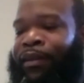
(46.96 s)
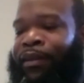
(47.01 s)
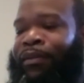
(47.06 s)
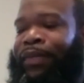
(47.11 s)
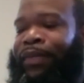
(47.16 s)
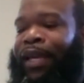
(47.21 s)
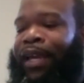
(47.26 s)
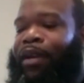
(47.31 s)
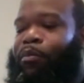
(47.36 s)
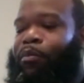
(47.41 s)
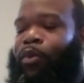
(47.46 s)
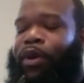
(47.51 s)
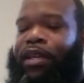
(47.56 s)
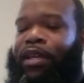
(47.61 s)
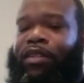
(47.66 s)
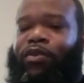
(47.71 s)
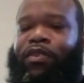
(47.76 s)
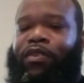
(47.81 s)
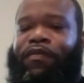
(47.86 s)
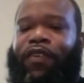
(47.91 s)
And
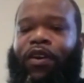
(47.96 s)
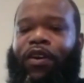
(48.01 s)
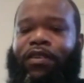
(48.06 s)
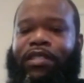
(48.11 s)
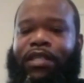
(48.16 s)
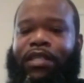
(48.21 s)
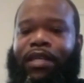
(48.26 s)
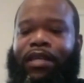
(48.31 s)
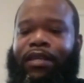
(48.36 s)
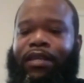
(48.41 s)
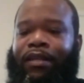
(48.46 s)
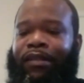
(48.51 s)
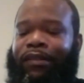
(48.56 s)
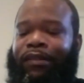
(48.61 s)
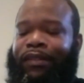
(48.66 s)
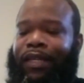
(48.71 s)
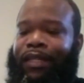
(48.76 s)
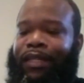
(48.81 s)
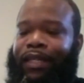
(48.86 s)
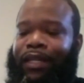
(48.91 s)
Breathe University,
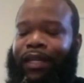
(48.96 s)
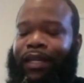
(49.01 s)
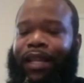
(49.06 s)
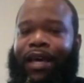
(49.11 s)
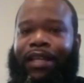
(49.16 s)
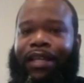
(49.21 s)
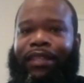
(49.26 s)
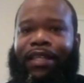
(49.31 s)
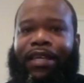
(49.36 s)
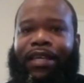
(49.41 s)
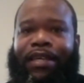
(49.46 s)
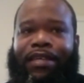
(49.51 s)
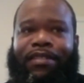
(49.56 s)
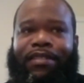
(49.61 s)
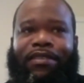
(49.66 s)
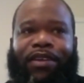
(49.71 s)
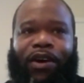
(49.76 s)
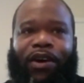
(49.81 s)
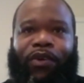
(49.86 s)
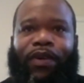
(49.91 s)
it did a lot of things.
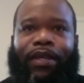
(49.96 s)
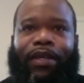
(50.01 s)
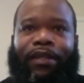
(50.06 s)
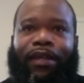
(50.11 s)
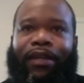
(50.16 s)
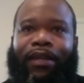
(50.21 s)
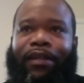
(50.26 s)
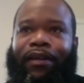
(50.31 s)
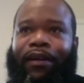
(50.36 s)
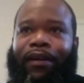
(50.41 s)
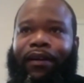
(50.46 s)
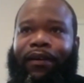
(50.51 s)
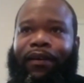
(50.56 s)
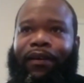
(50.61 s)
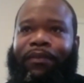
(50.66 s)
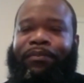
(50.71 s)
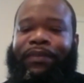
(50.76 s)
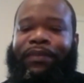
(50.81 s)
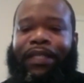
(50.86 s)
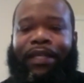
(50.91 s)

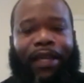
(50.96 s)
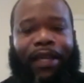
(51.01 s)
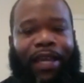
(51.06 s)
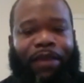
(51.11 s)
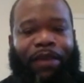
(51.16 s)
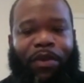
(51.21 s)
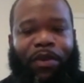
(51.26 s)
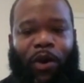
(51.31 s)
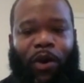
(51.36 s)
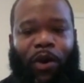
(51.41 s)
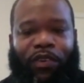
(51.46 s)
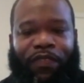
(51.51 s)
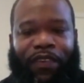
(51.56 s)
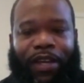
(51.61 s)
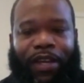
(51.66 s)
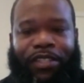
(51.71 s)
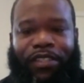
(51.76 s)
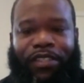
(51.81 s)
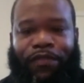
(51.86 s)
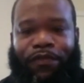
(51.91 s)
It gave me
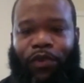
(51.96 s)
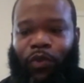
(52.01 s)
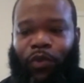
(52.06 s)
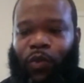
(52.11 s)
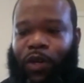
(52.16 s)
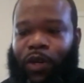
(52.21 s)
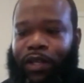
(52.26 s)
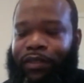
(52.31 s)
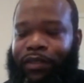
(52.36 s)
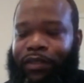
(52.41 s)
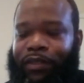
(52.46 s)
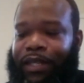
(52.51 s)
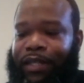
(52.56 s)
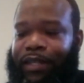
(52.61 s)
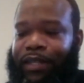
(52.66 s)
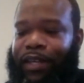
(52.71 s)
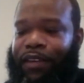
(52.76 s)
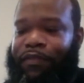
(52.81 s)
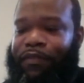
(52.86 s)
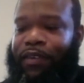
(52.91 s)
motivation for one.
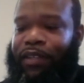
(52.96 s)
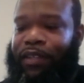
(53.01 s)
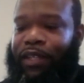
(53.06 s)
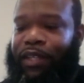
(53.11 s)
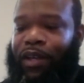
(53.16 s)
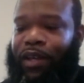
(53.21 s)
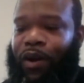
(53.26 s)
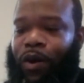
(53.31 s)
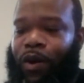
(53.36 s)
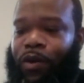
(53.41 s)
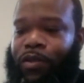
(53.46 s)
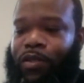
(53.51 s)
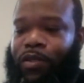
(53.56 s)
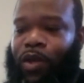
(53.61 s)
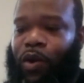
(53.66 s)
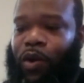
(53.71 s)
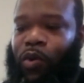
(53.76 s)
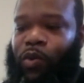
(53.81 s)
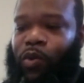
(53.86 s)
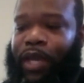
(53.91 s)
It definitely
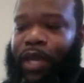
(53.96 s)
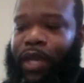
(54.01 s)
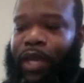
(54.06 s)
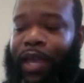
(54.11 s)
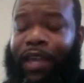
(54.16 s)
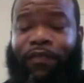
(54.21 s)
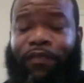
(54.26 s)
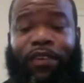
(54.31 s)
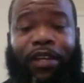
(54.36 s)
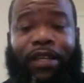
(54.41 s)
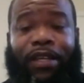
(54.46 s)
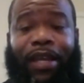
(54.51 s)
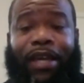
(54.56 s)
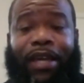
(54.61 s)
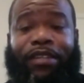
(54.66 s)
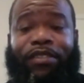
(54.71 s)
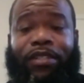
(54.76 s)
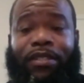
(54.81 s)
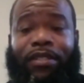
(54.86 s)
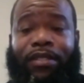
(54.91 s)
also gave
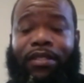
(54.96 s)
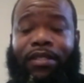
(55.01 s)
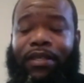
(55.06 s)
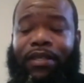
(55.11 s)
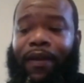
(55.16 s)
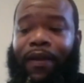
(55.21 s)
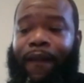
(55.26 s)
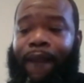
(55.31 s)
connections.